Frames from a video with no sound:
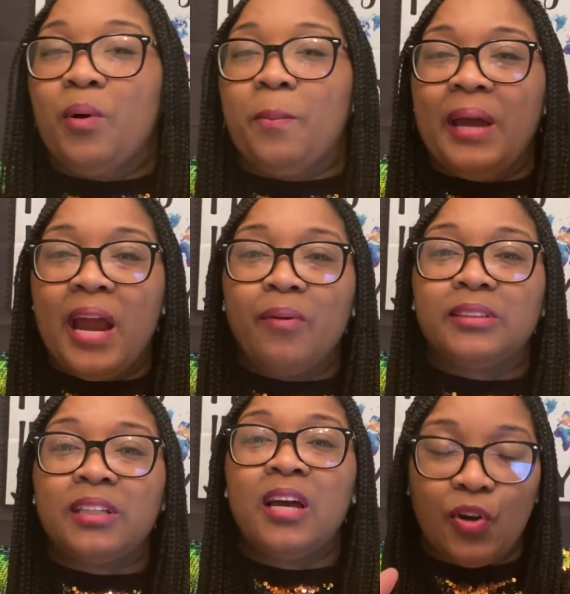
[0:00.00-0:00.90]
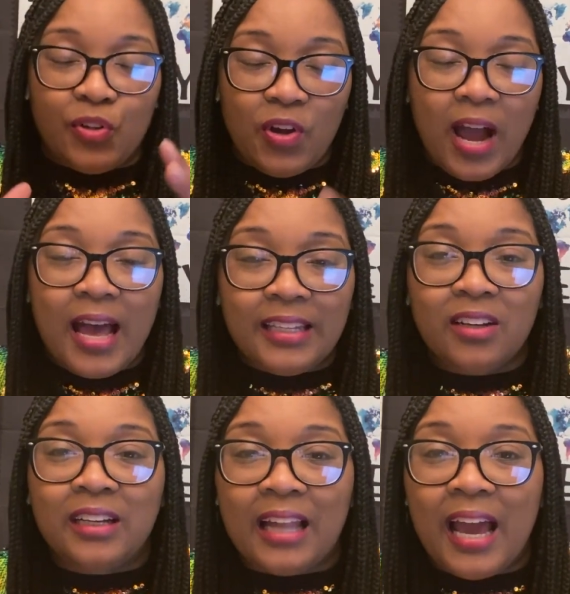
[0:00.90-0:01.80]
when parents or your ideal
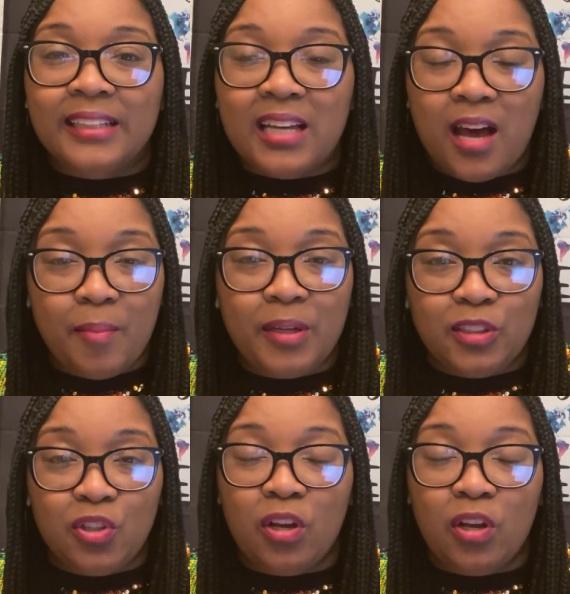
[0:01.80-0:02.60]
clients come into your